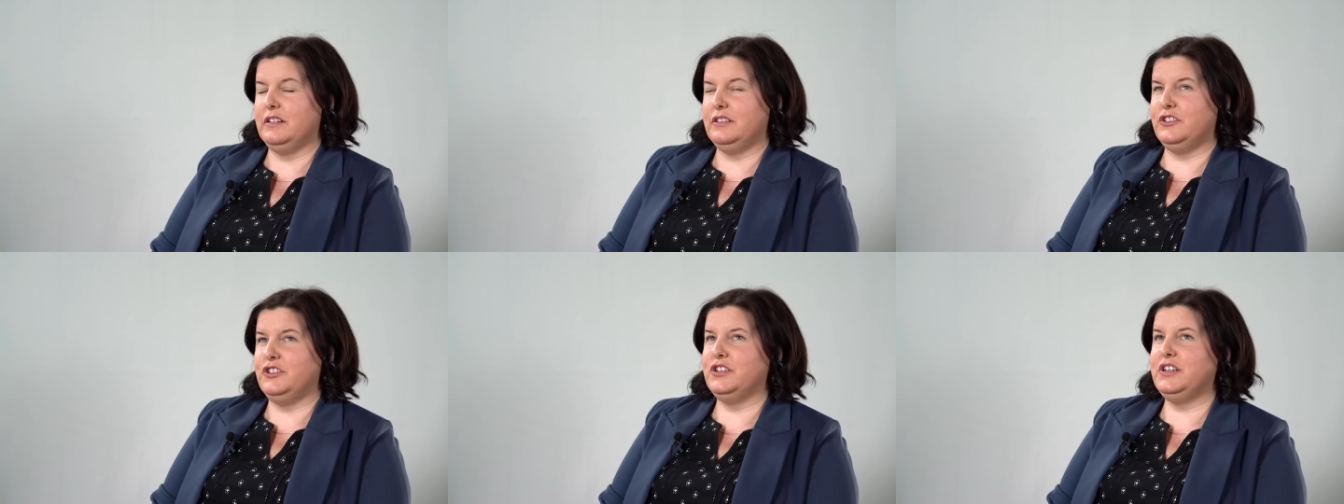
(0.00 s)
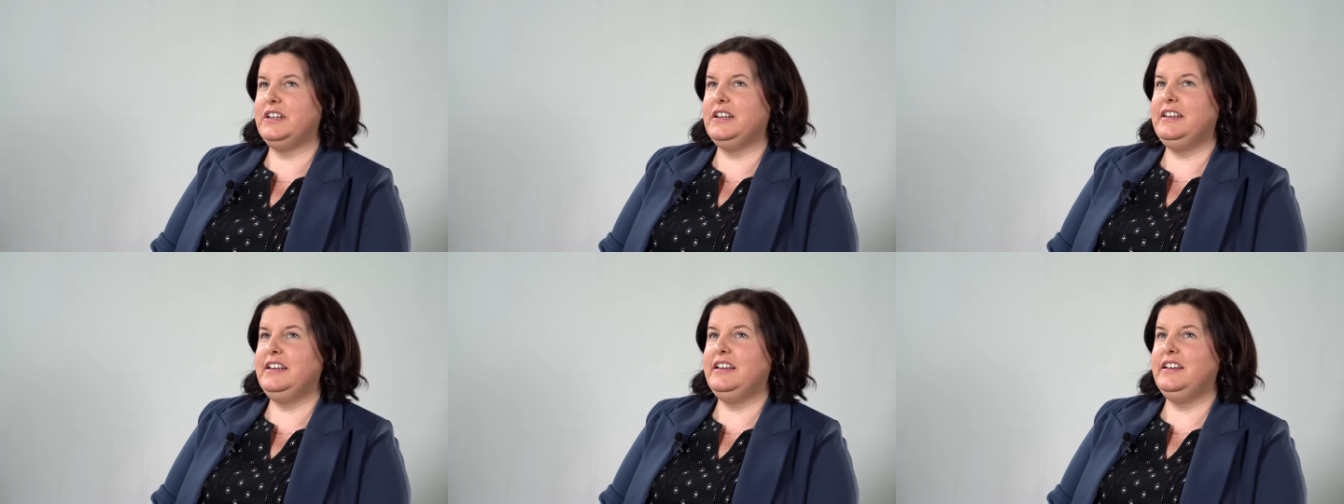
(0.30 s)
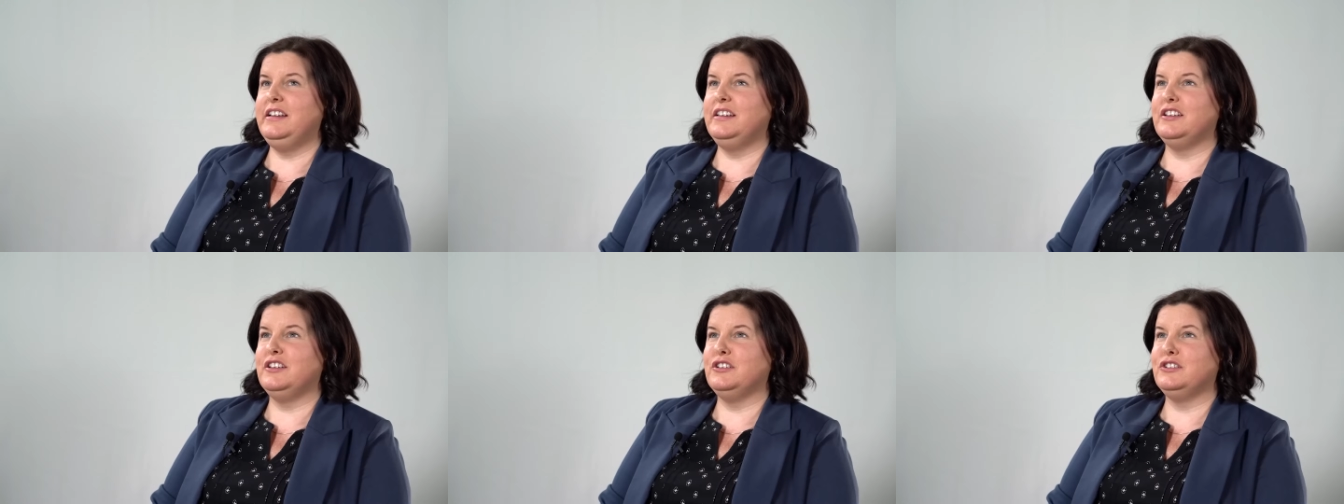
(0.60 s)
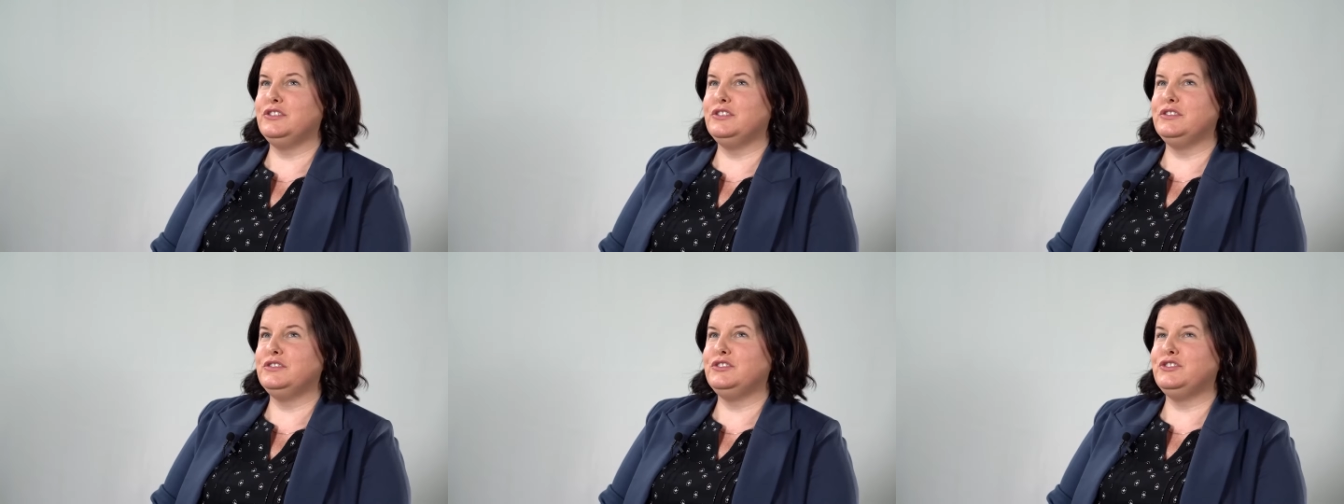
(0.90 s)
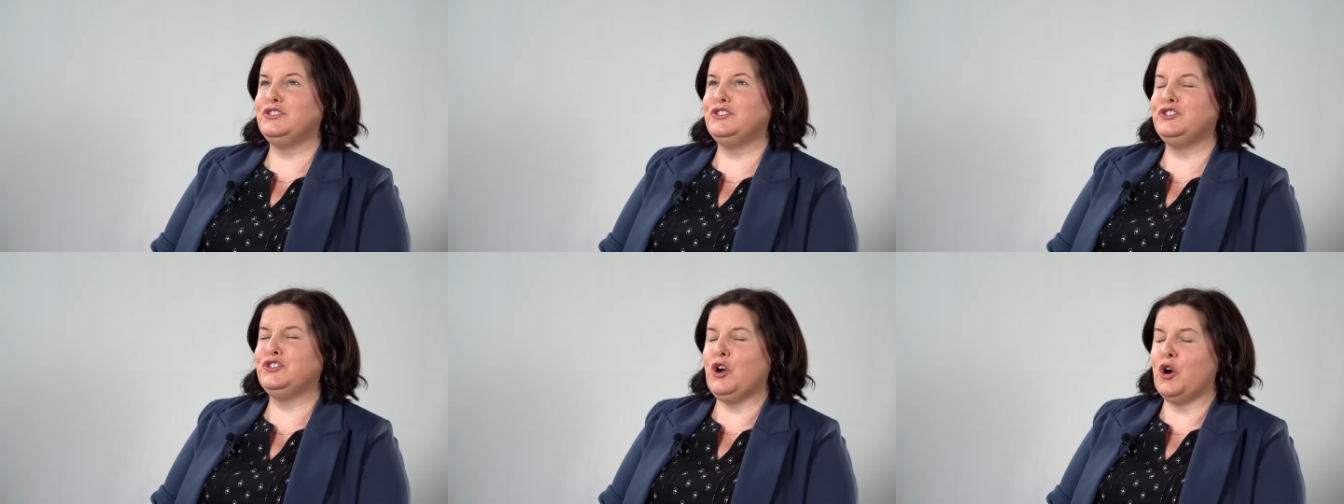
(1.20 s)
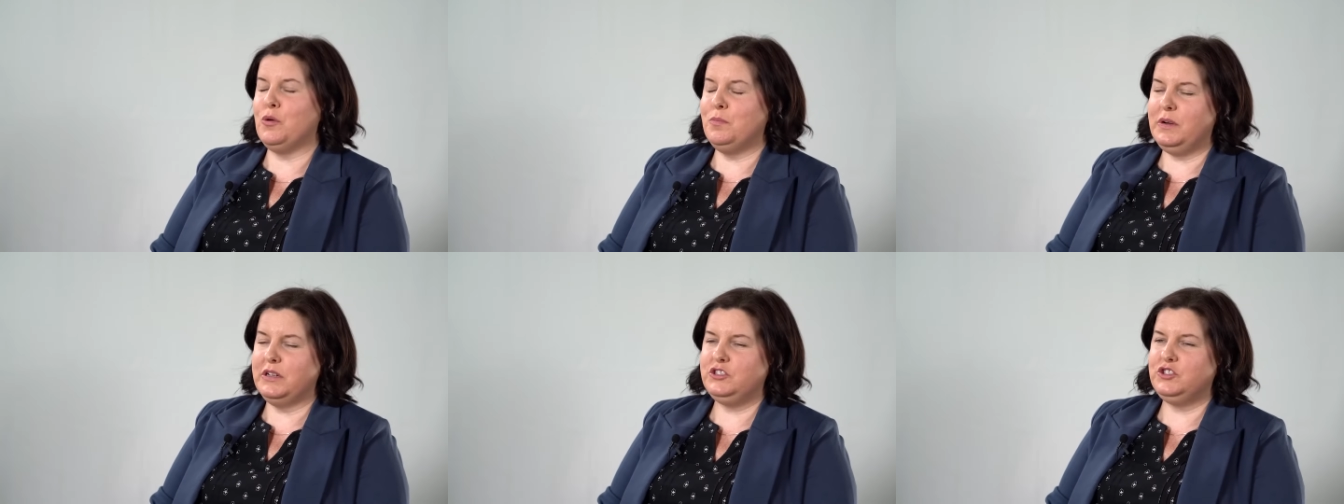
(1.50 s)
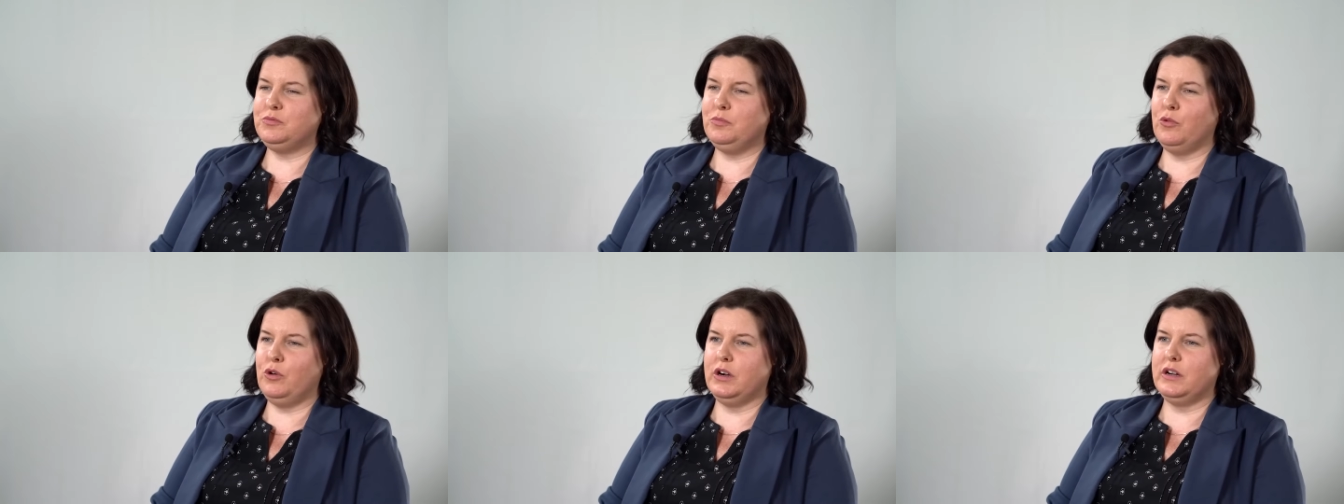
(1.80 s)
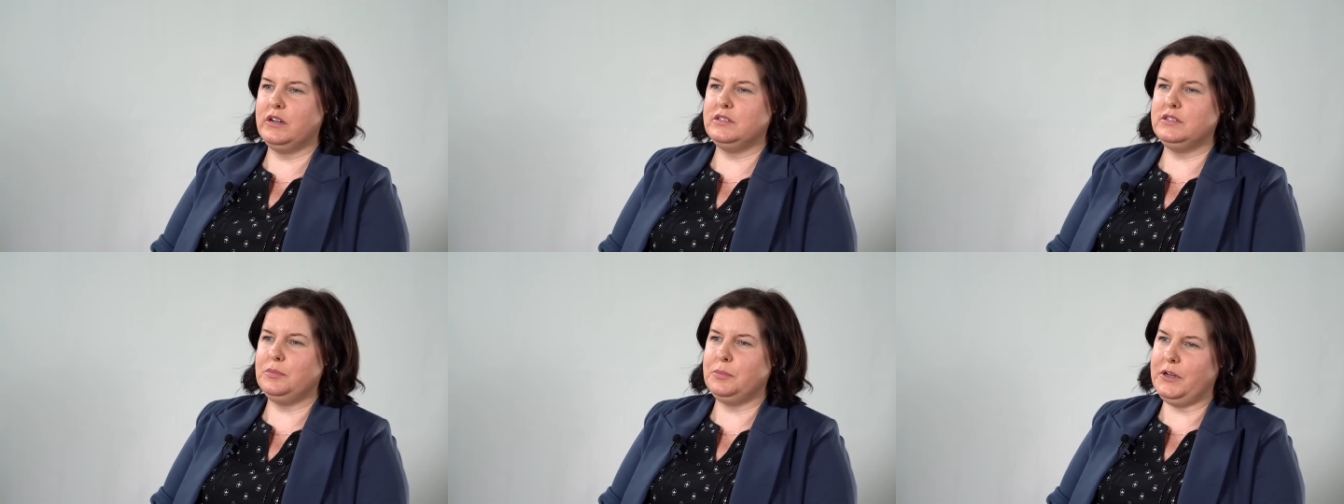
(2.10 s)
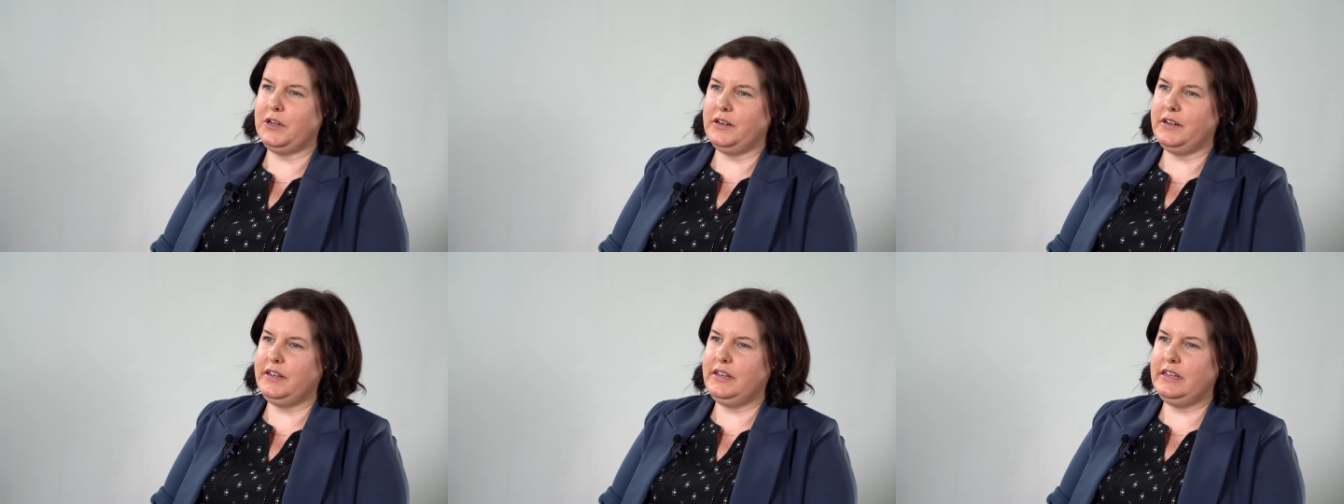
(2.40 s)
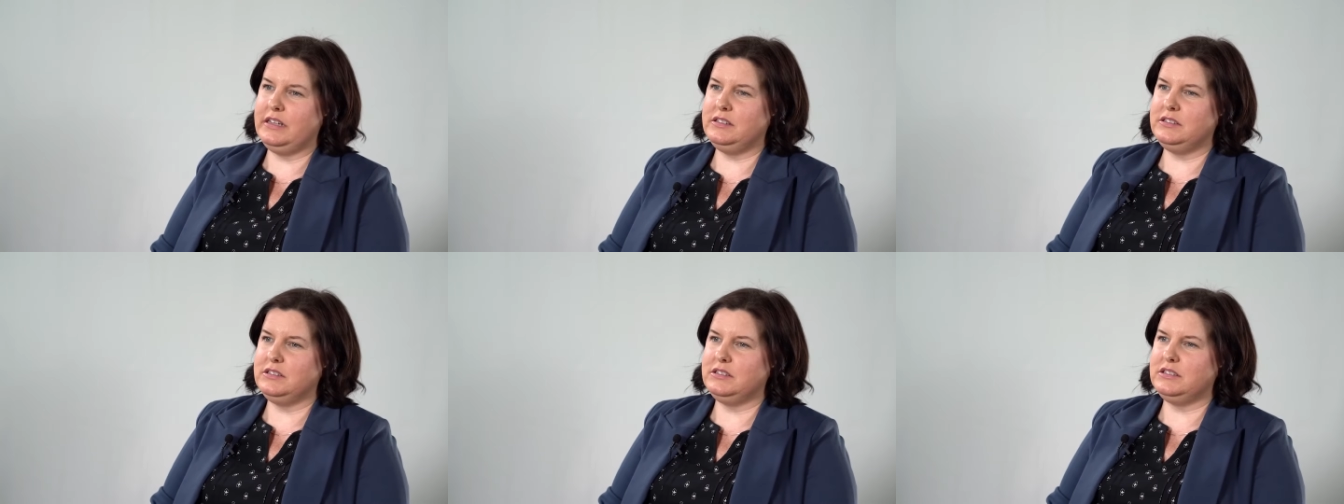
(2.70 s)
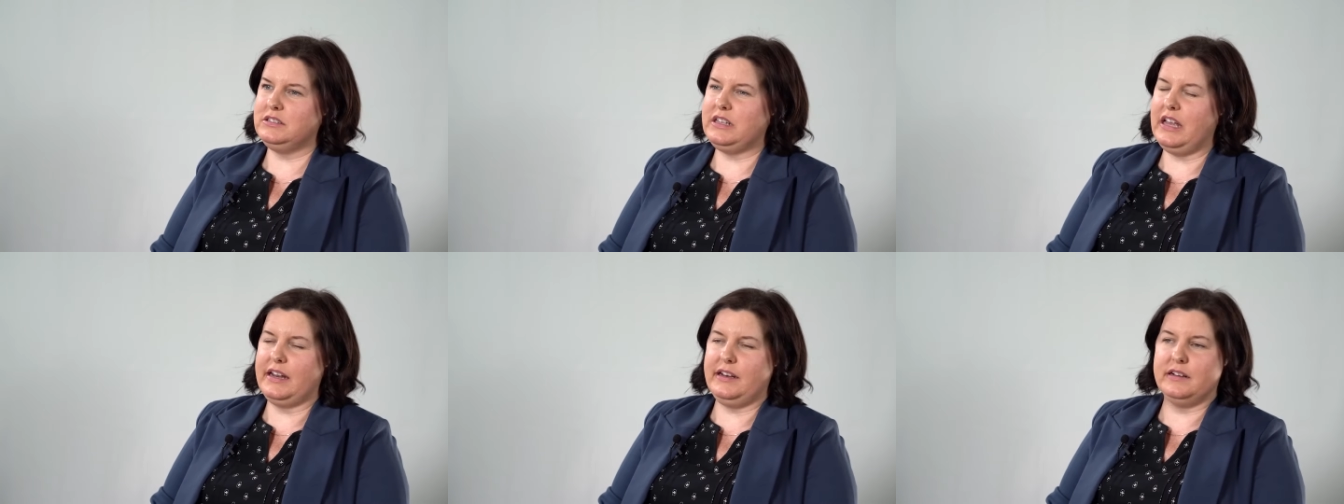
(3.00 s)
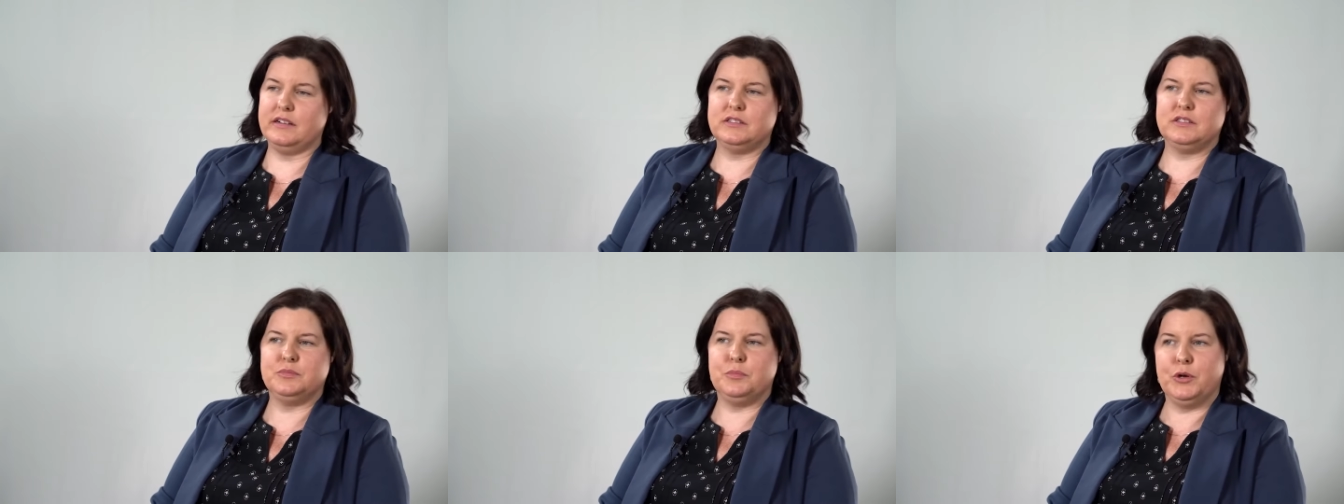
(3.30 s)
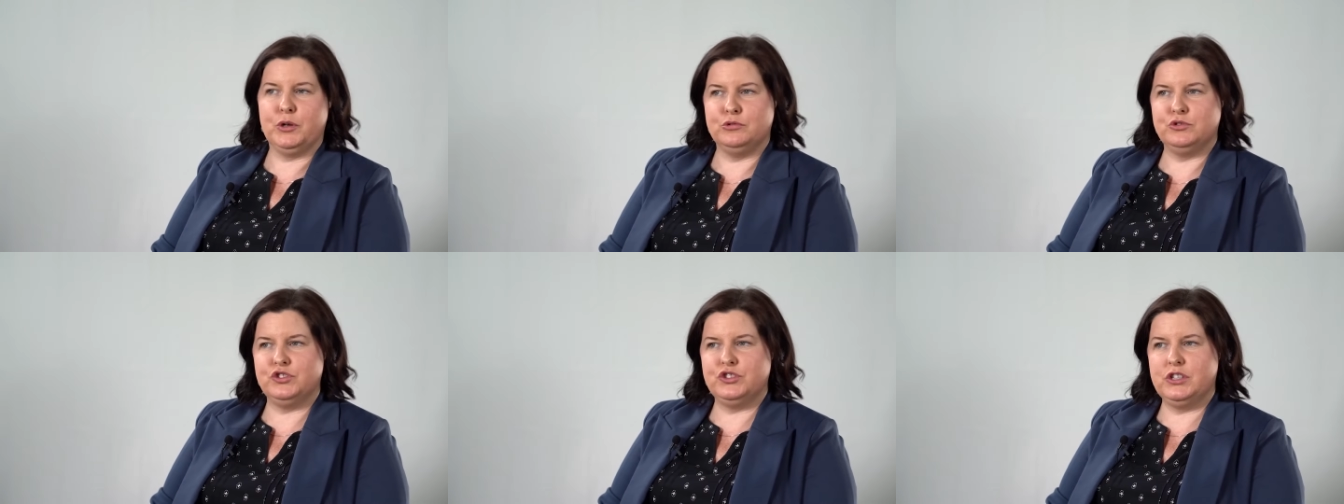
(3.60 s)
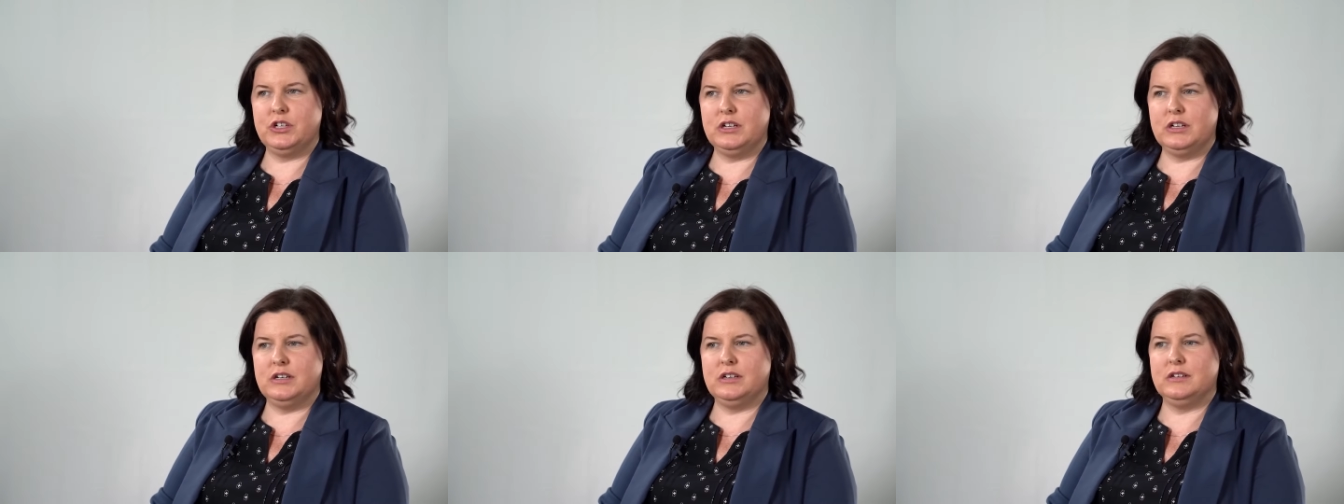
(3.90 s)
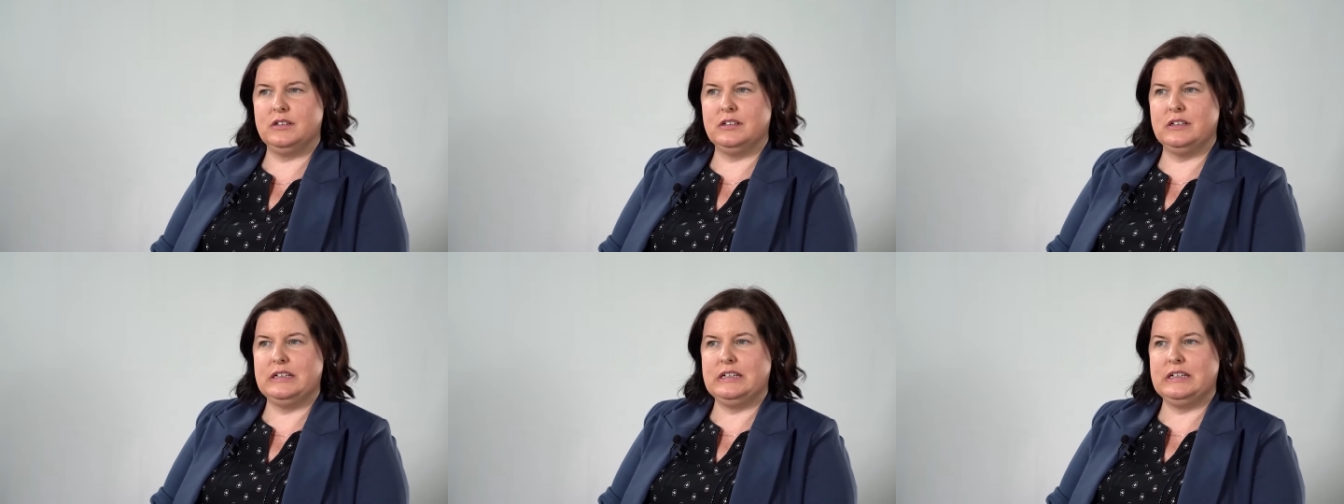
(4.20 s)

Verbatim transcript: you're going to get so much more experience and exposure